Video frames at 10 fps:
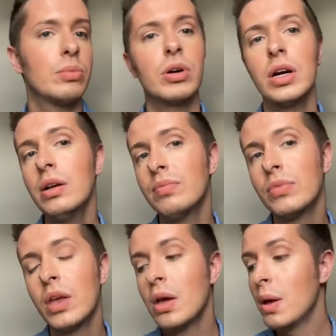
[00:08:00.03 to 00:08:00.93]
pretty.
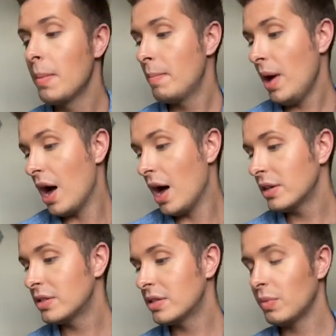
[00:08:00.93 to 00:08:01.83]

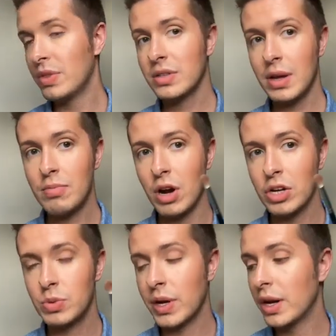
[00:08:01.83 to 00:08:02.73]
But with the same
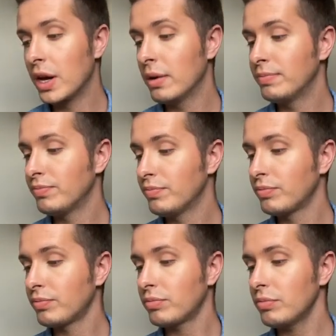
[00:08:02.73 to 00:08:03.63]
brush, we're gonna
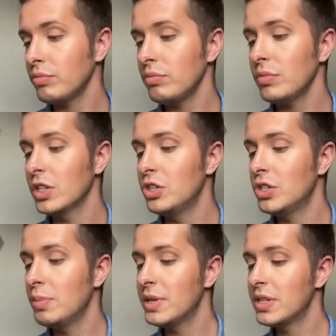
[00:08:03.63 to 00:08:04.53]
just
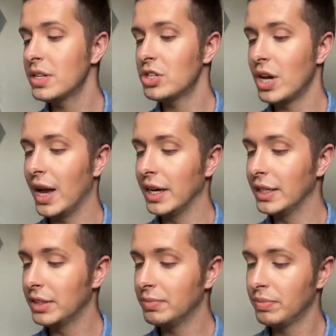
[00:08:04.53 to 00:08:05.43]
dip into this
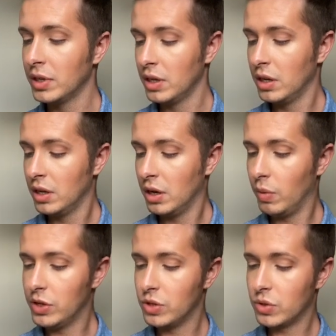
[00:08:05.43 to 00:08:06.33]
shade,
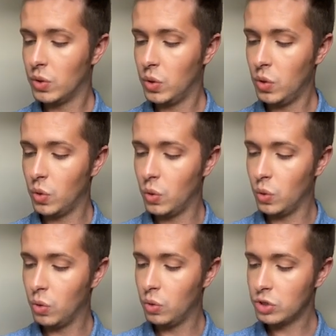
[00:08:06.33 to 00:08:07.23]
which is
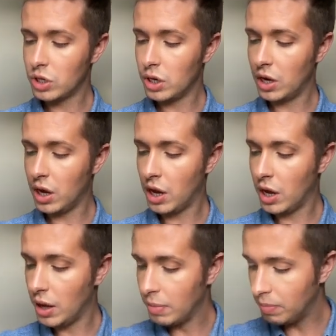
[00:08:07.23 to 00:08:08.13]
called
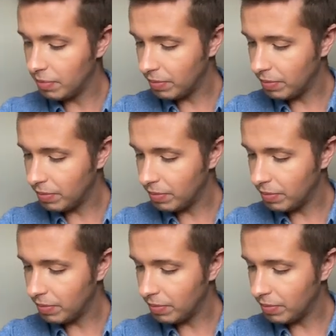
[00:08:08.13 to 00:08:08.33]
Kumquat